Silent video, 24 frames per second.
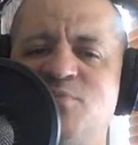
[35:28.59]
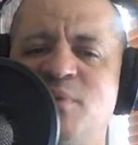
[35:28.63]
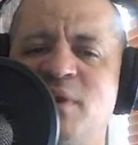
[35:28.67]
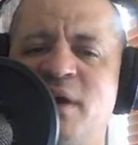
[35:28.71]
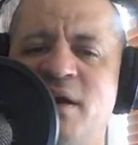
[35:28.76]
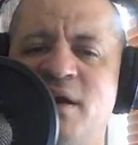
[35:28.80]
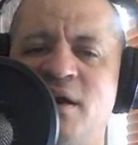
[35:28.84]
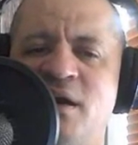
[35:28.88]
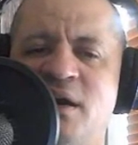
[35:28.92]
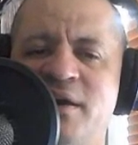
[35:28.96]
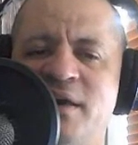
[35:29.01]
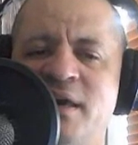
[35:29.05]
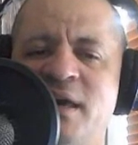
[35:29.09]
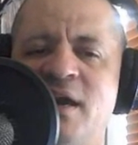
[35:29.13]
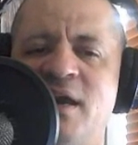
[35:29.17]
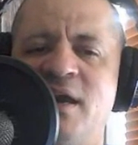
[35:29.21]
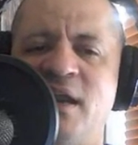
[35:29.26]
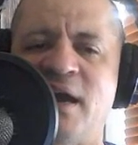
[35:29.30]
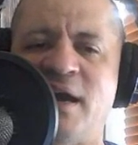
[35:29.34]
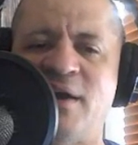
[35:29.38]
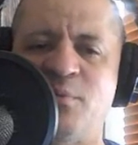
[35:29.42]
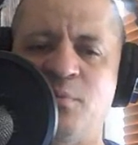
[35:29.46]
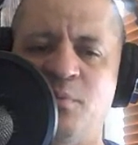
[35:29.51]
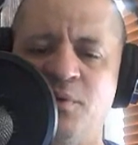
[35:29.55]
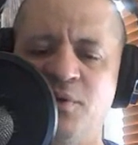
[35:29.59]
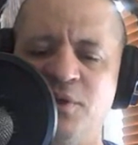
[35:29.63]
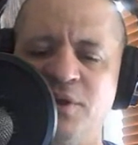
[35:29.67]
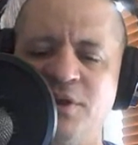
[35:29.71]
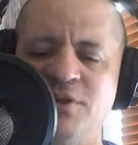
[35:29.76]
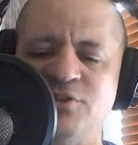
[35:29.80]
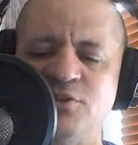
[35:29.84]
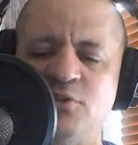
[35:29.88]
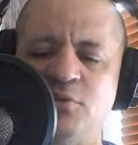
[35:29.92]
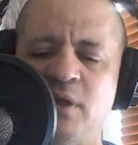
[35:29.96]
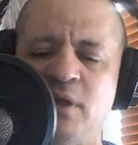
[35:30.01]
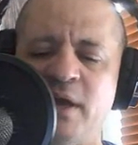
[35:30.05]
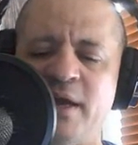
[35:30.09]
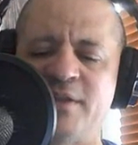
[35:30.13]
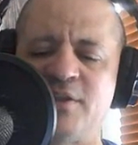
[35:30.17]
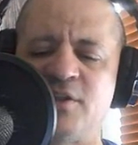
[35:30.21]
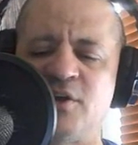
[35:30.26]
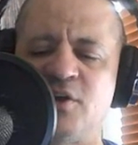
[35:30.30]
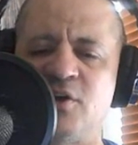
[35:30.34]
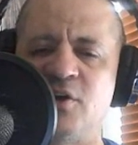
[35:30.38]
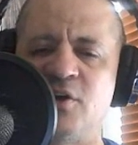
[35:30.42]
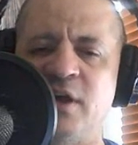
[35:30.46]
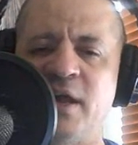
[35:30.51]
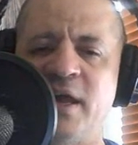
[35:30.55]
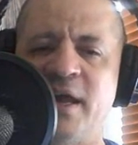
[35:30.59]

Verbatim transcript: But I really do like the good